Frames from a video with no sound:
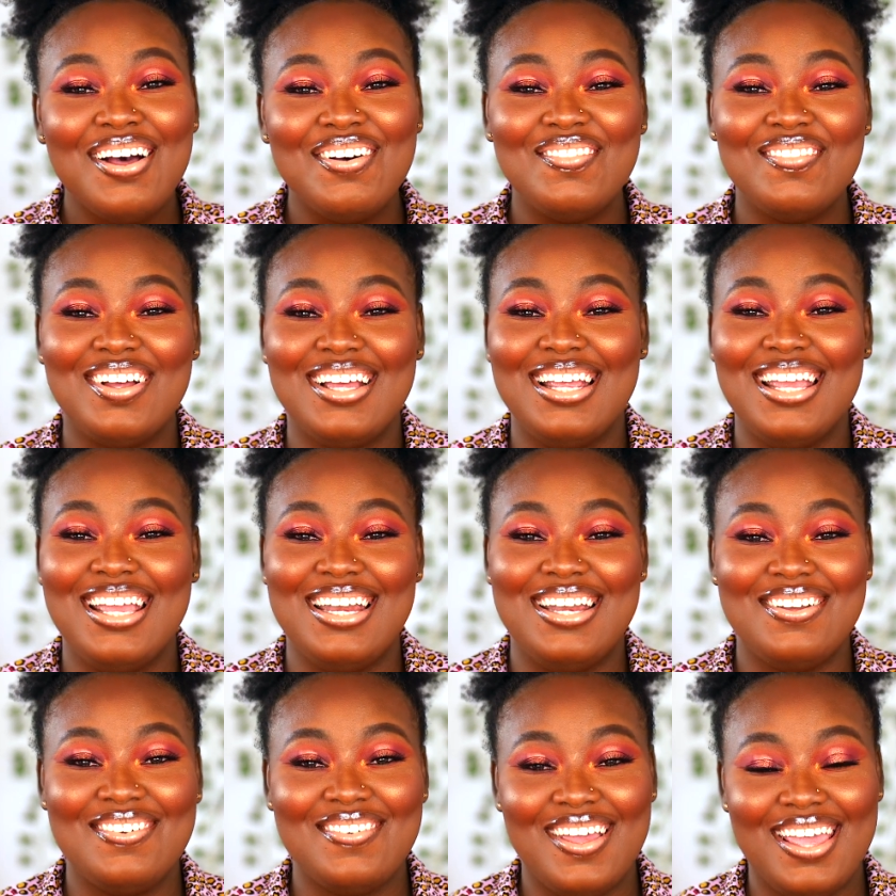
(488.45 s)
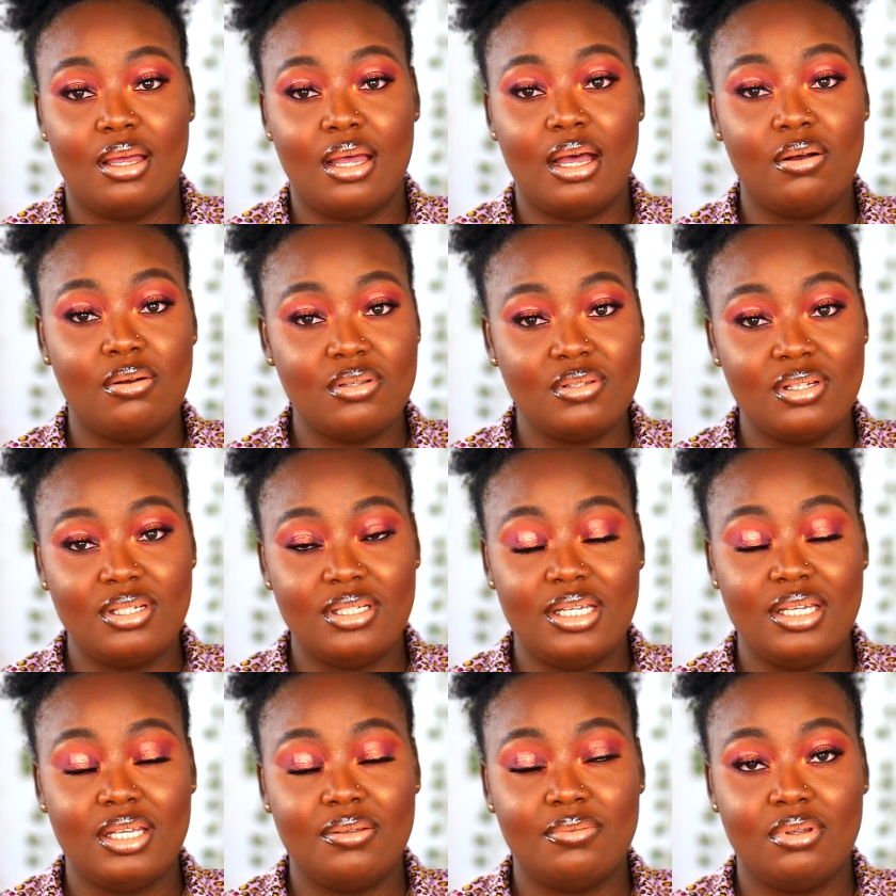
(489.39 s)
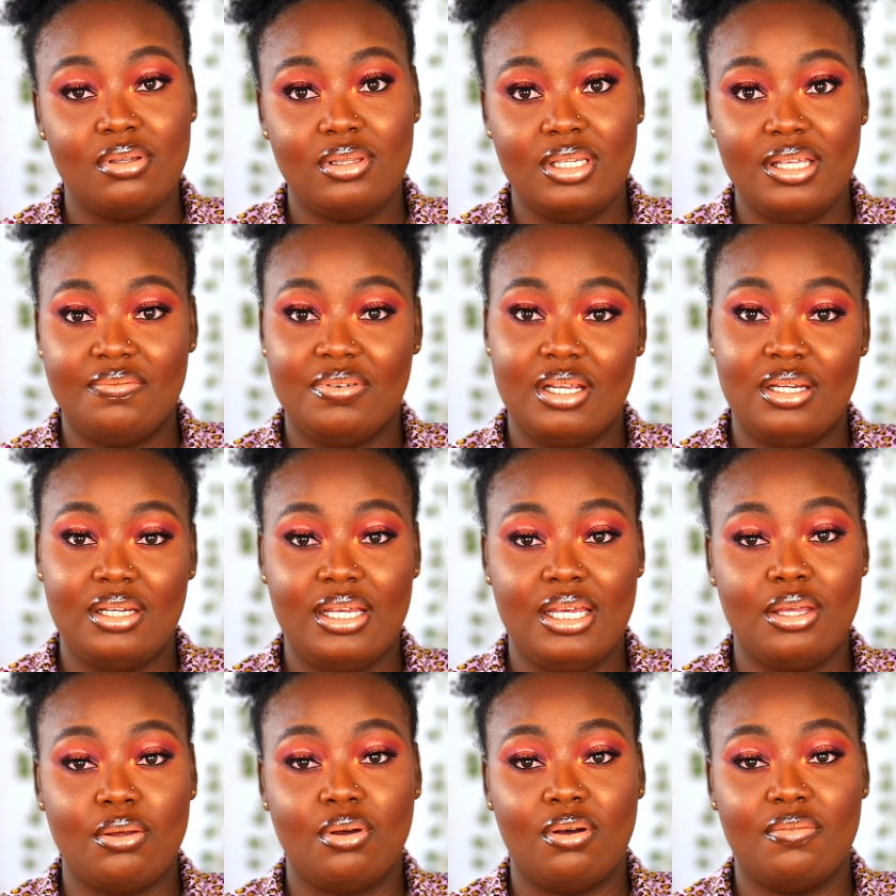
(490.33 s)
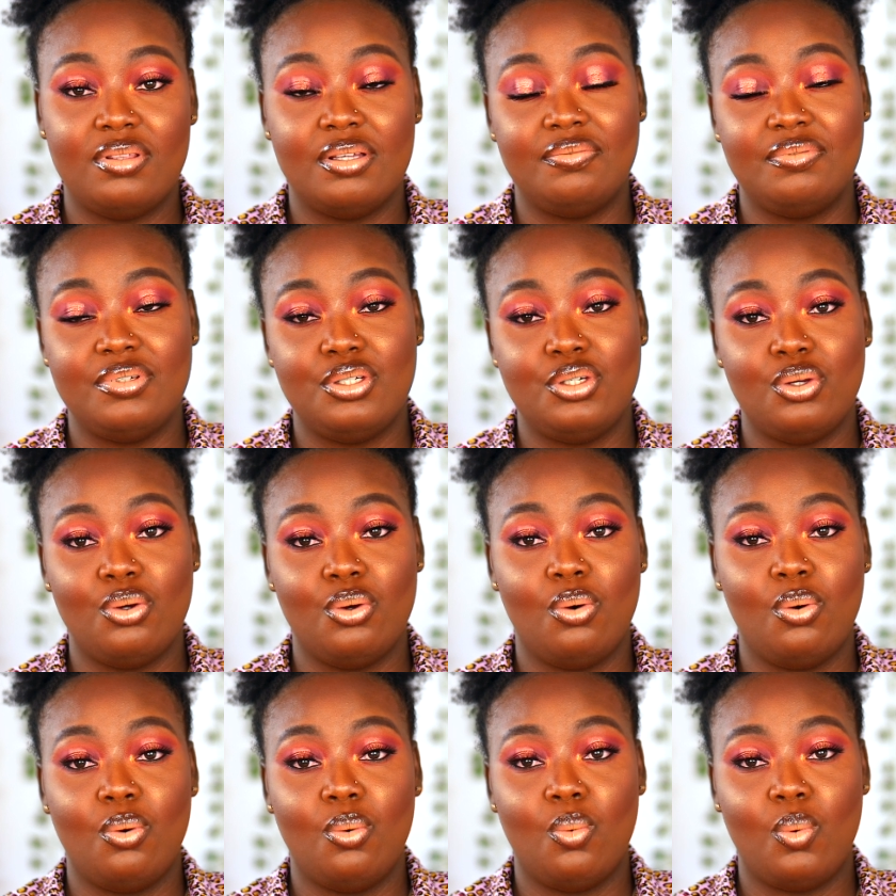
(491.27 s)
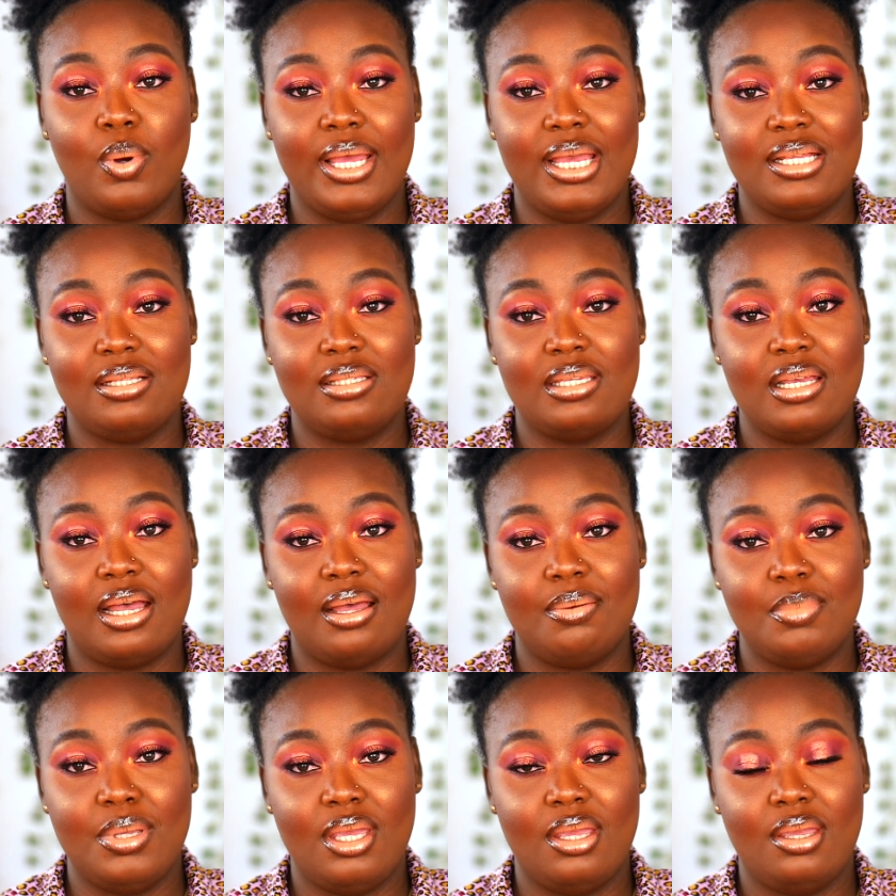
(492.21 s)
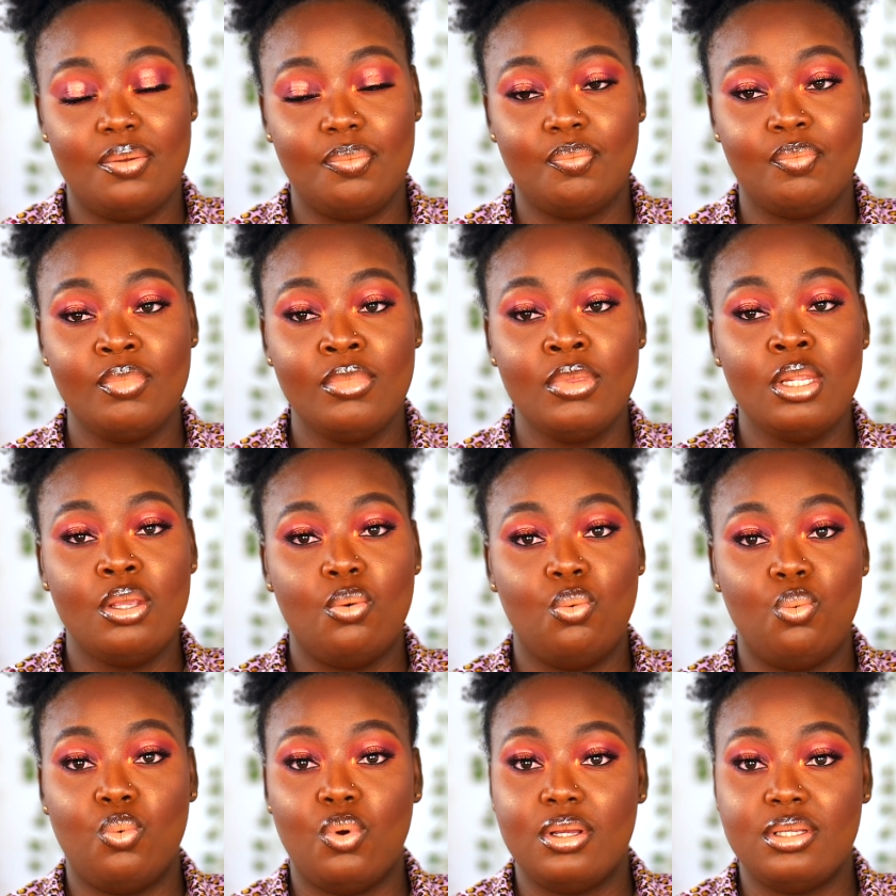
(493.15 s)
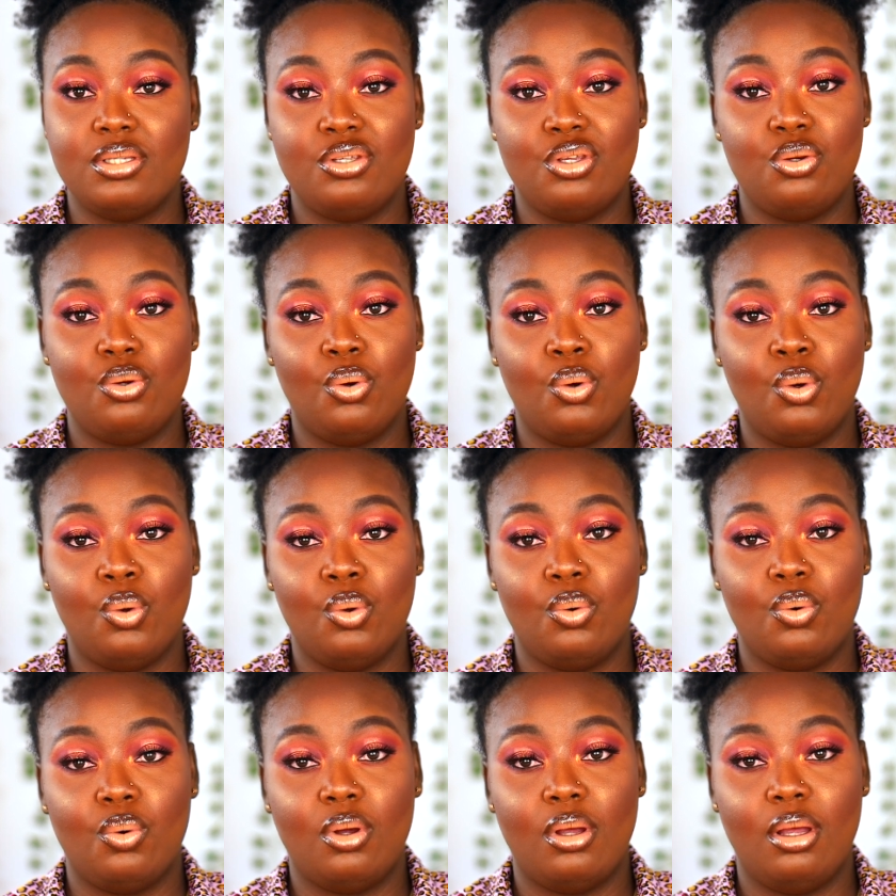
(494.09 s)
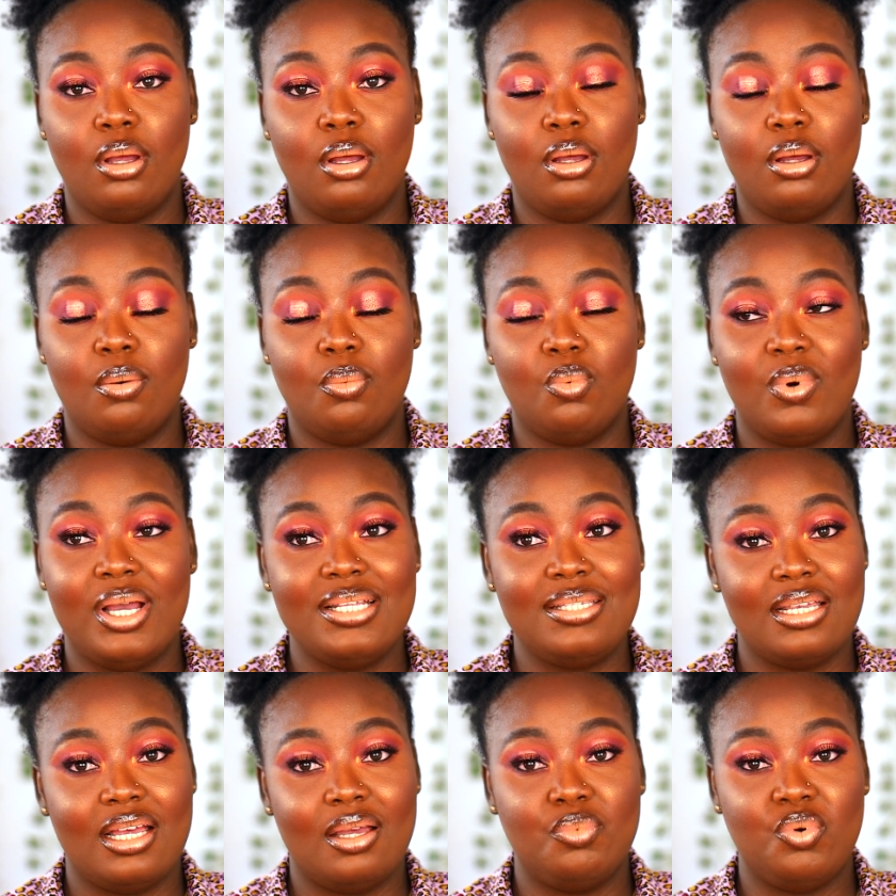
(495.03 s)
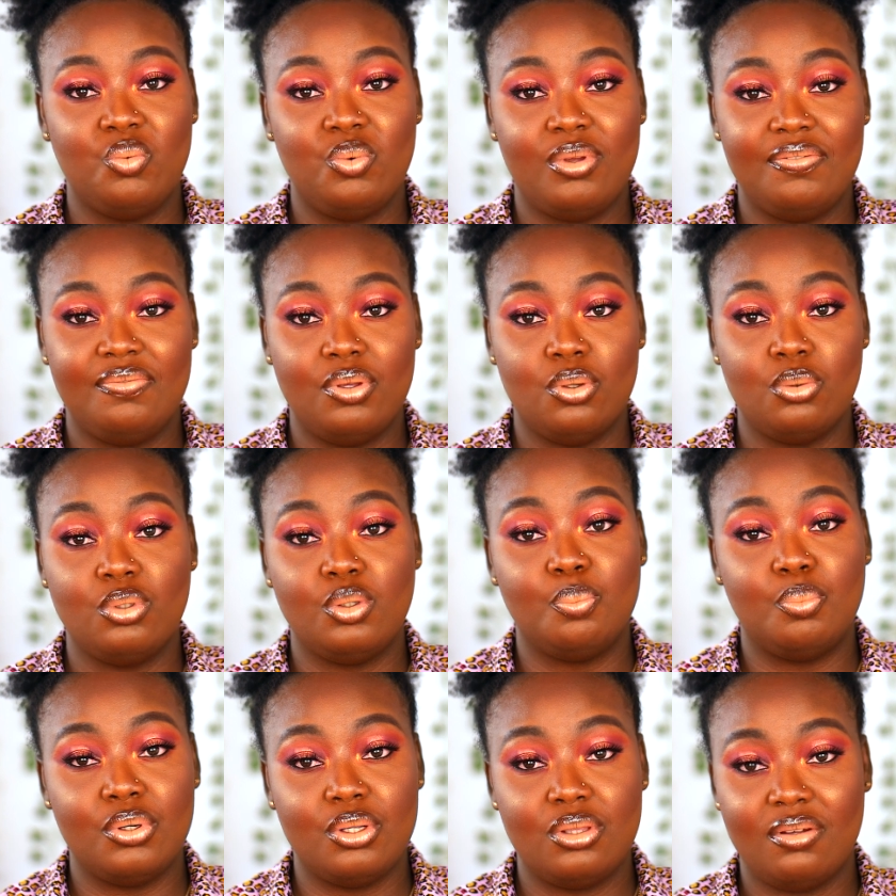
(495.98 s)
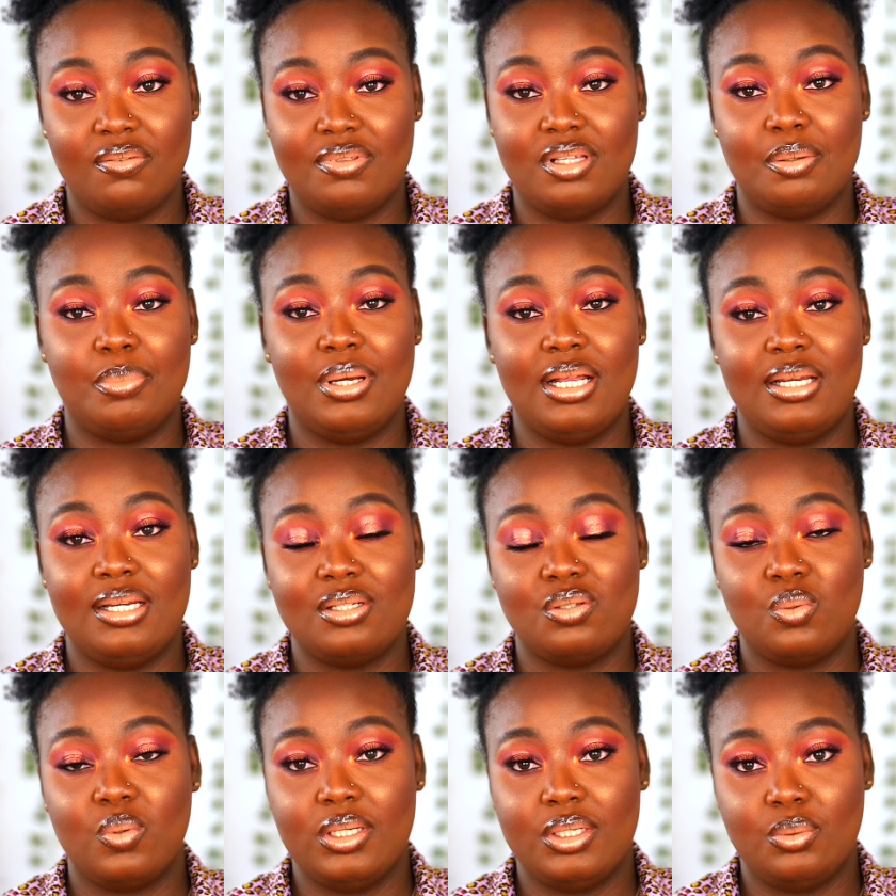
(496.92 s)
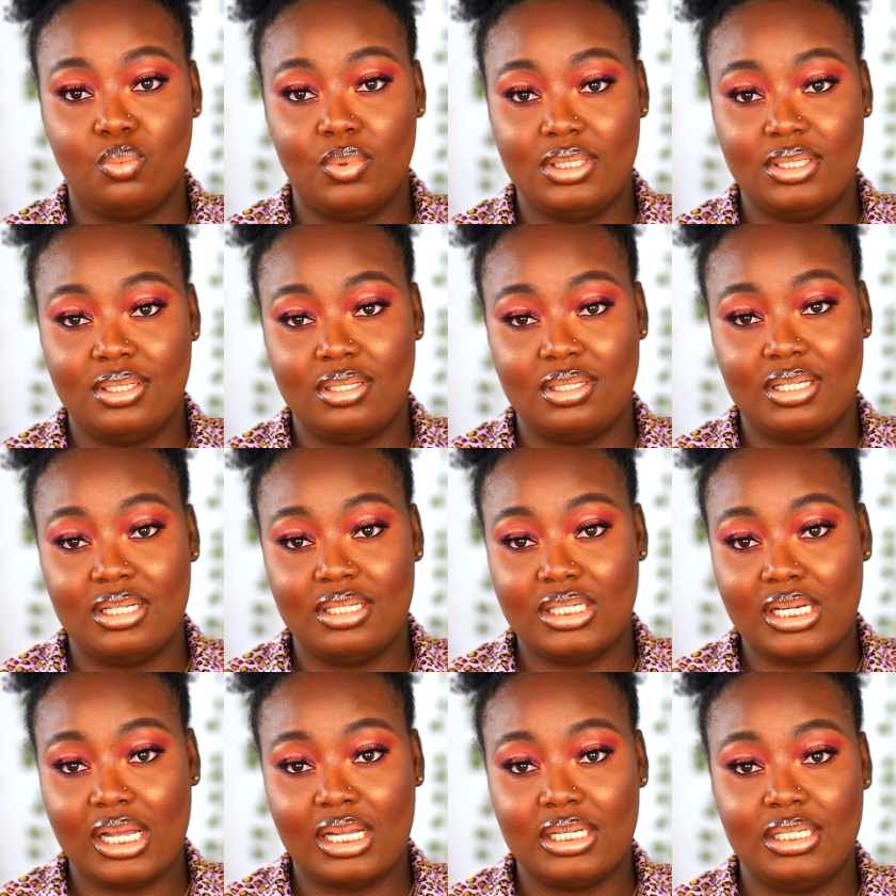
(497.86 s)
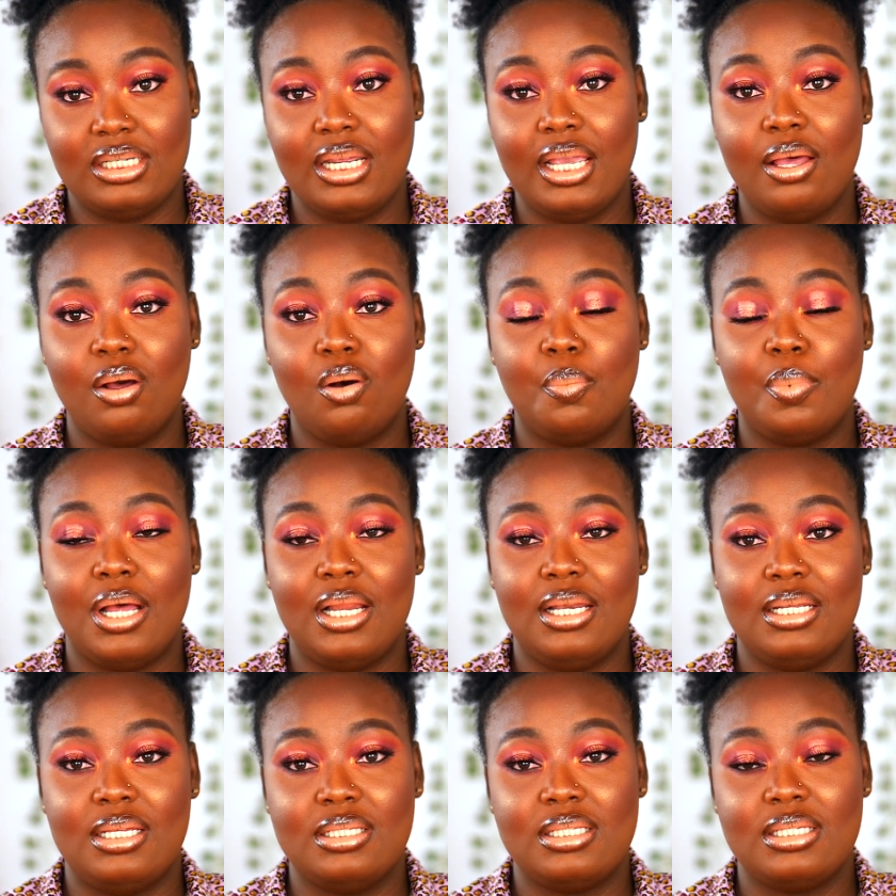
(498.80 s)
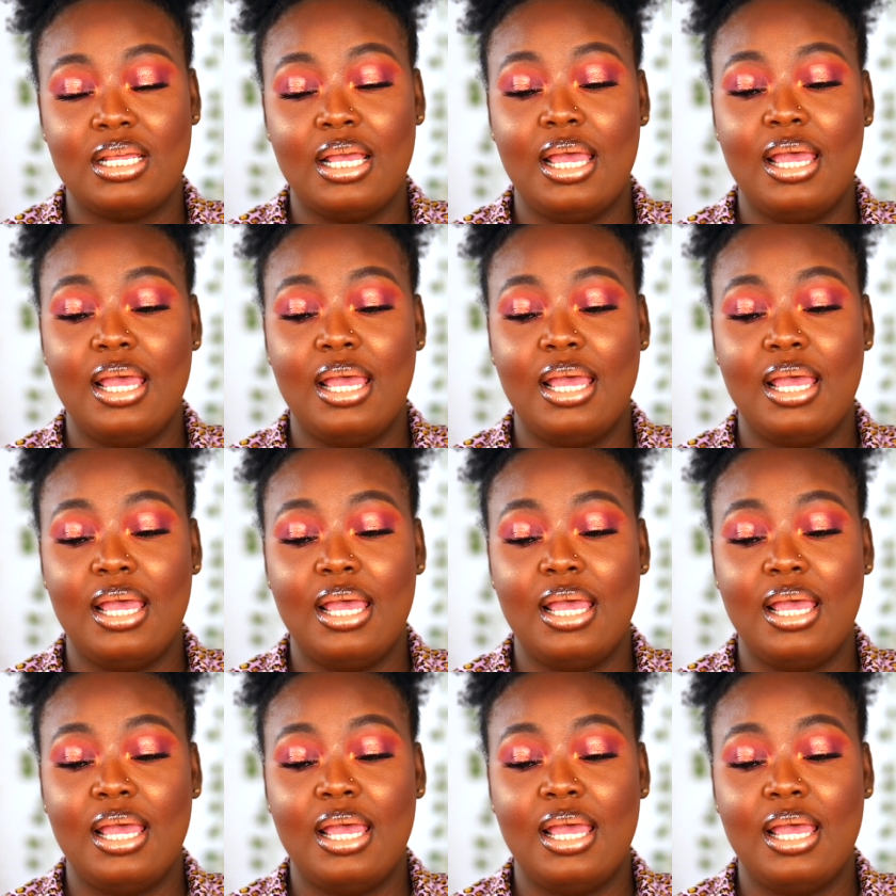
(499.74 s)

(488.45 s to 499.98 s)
But anyway, I'll also leave, leave a link of the video where Tammi was, you know, uh, where Tammi reviewed both of the palettes, which is the Jaclyn Hill palette